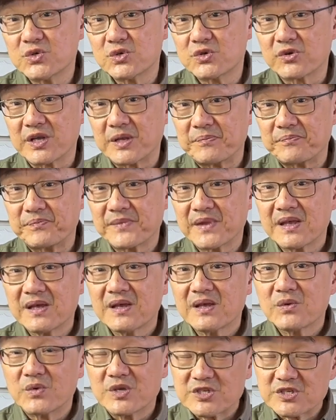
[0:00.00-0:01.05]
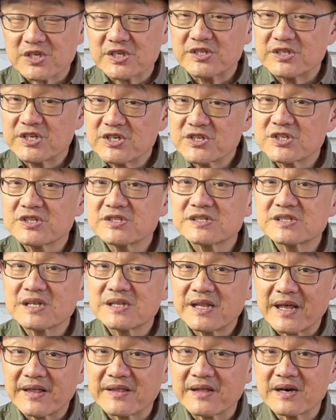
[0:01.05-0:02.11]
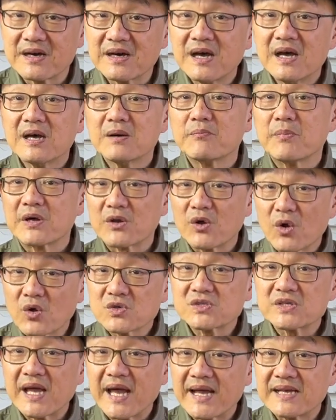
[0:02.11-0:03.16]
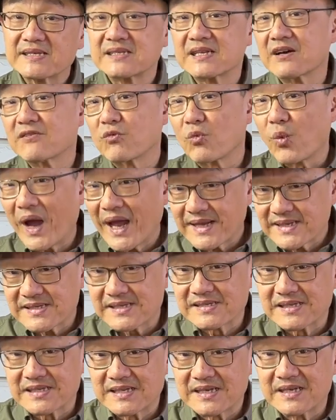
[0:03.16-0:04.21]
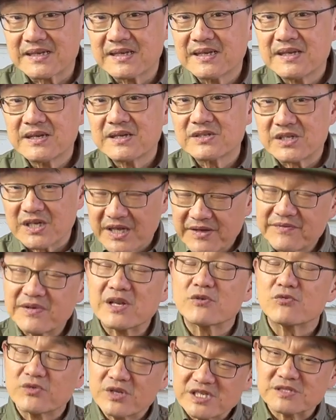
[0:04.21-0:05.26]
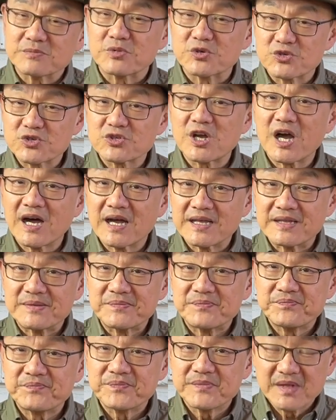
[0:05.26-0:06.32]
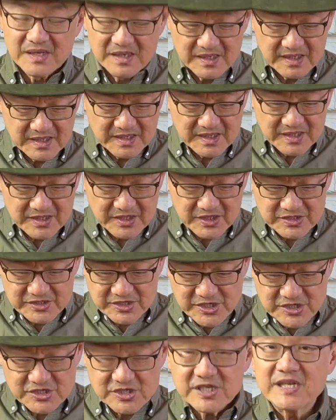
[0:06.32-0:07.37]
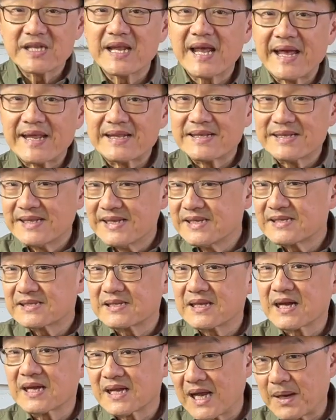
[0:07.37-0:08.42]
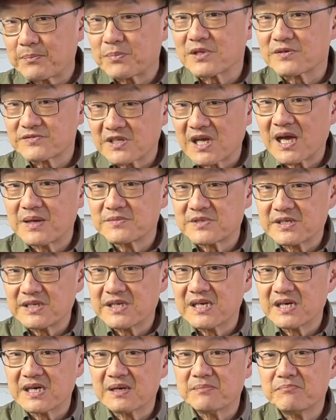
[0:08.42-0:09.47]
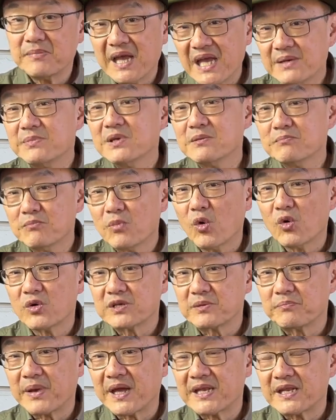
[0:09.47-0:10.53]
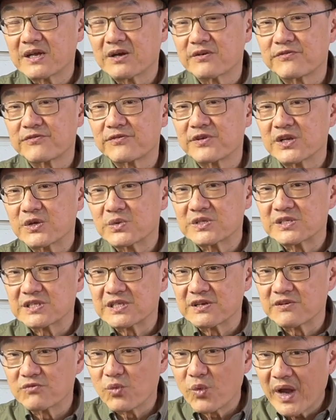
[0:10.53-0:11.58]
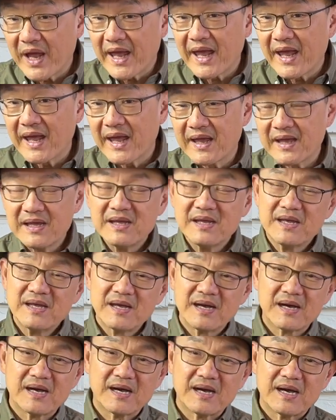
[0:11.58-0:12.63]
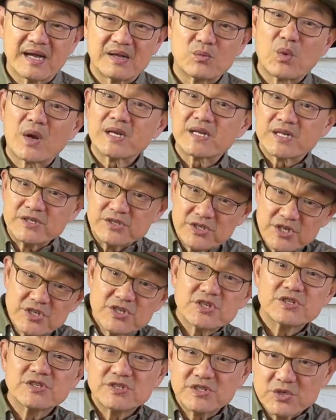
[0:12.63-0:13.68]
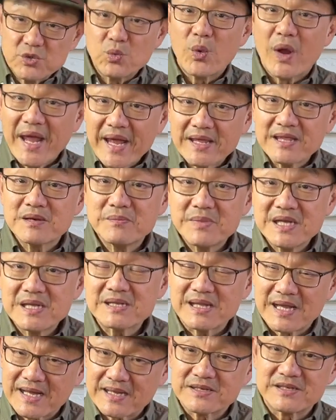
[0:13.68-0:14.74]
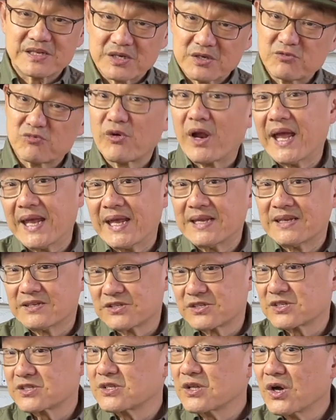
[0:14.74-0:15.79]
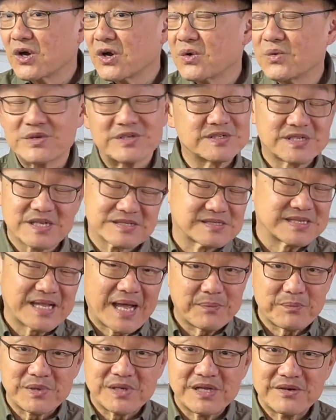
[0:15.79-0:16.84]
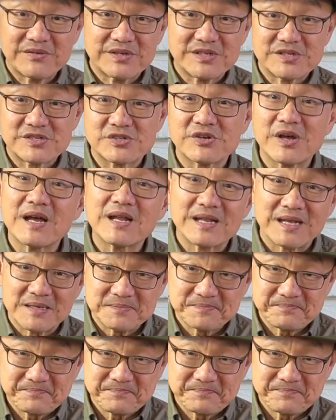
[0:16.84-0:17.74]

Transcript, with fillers: cream, which conditions the leather but also has enough waxes in it to give it a reasonable shine. Condition it at least a couple of times a year, maybe more depending on frequency of wear uh, and what conditions you wear them in, like you know rain and snow, which doesn't happen here in Australia.